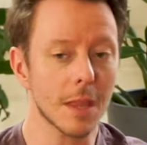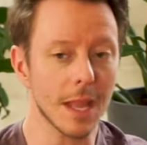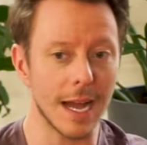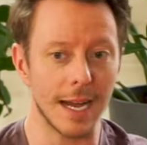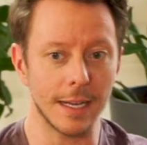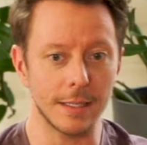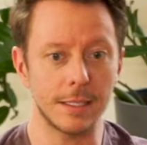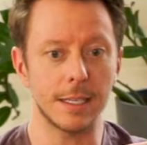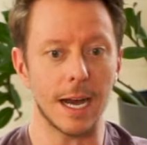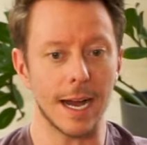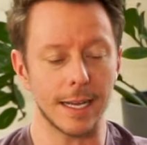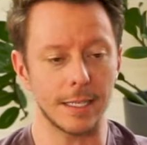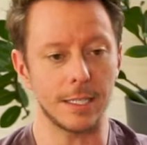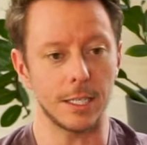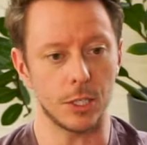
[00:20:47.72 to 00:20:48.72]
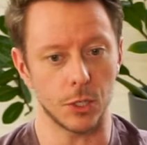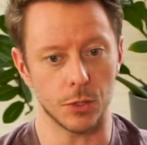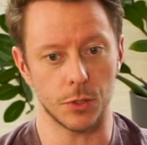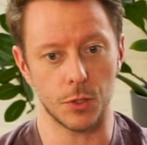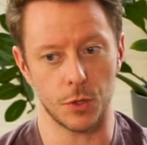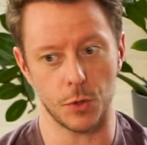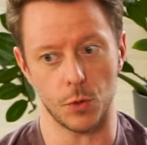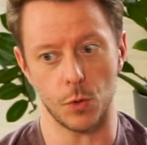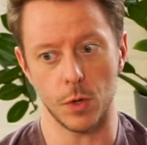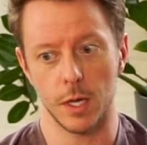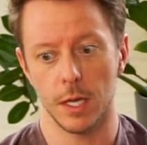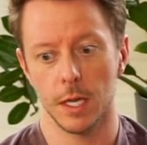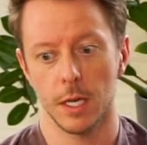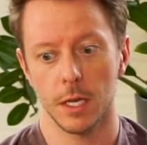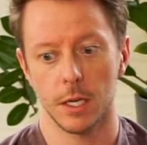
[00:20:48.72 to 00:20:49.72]
I had teachers who
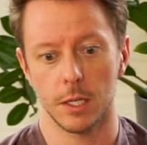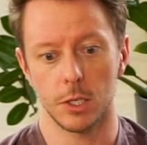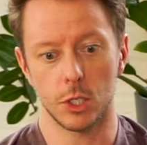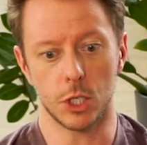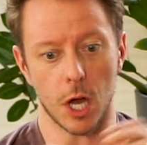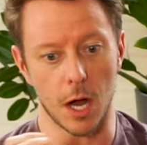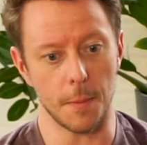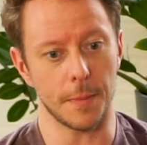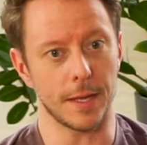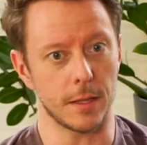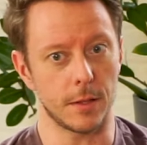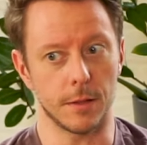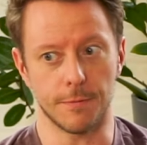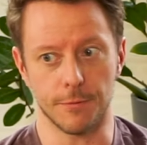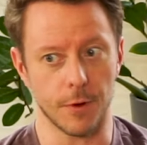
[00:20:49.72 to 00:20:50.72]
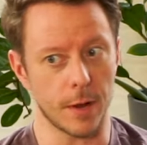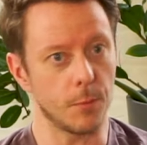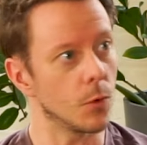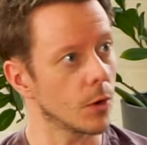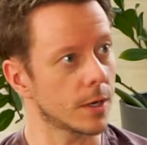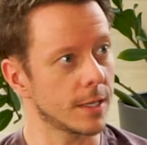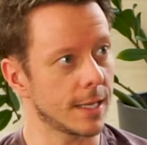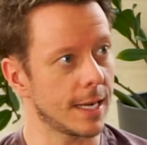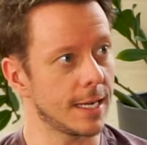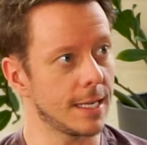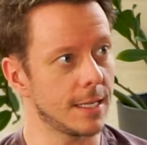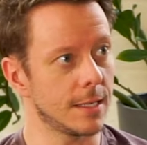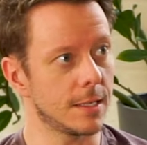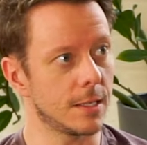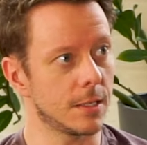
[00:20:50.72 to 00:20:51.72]
taught me the framework that I
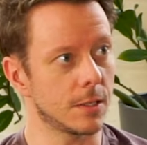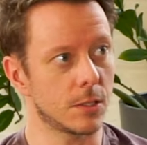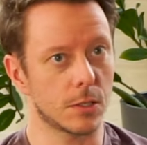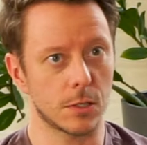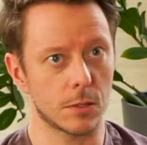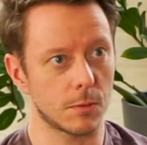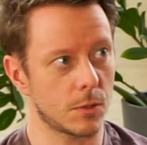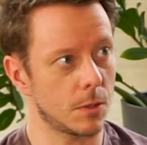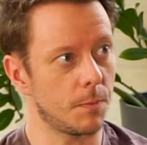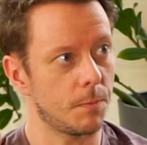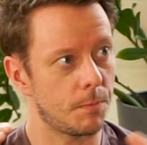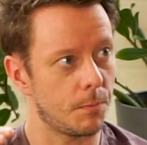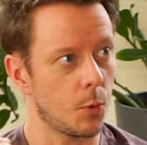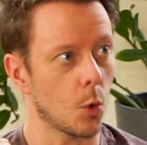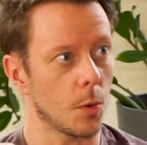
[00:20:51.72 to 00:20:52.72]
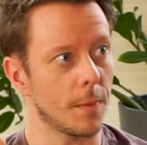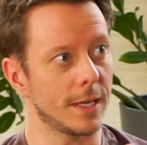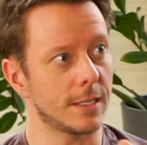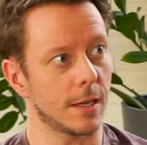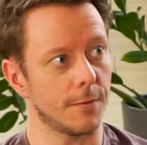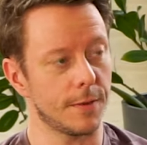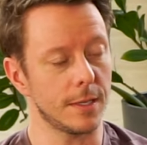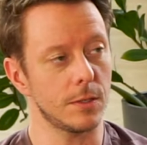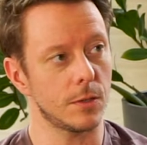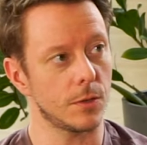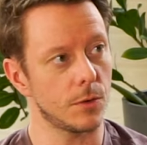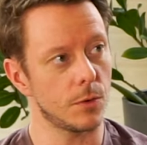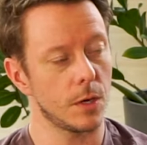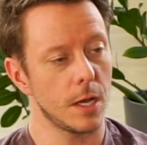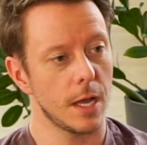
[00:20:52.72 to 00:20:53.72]
needed to pour myself
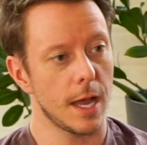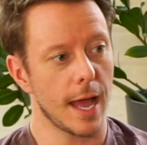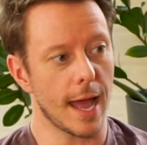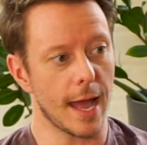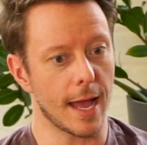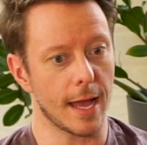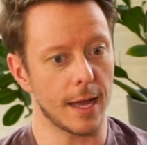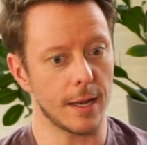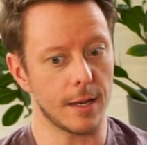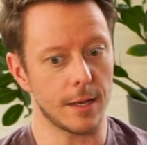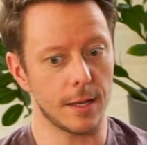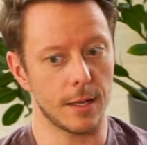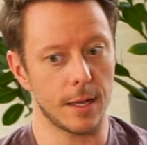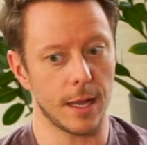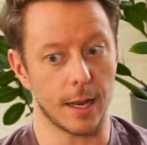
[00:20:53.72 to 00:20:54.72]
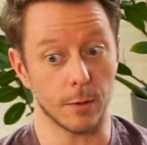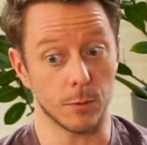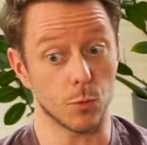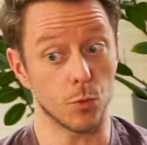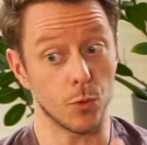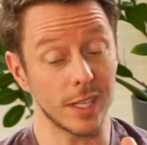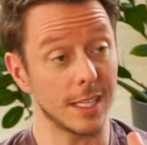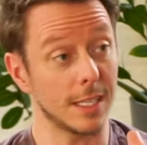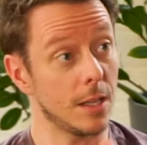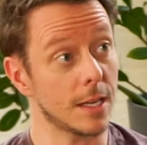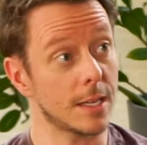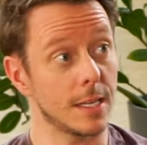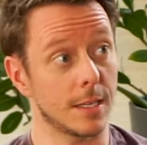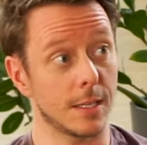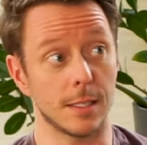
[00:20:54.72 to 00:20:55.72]
into, and I was really
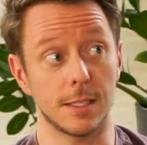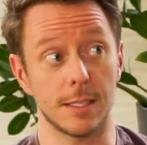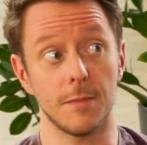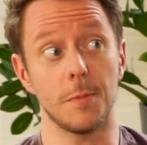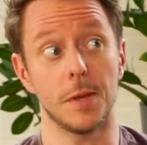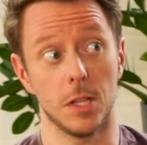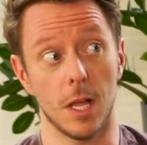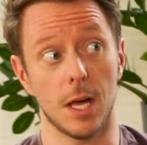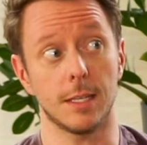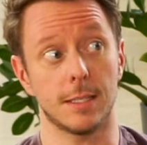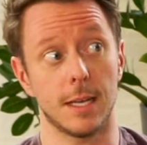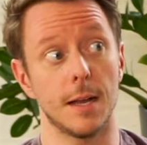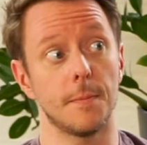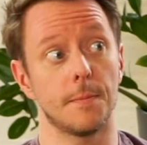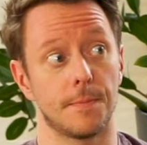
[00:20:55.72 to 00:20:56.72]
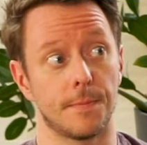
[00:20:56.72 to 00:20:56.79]
lucky because it saved me a lot of time.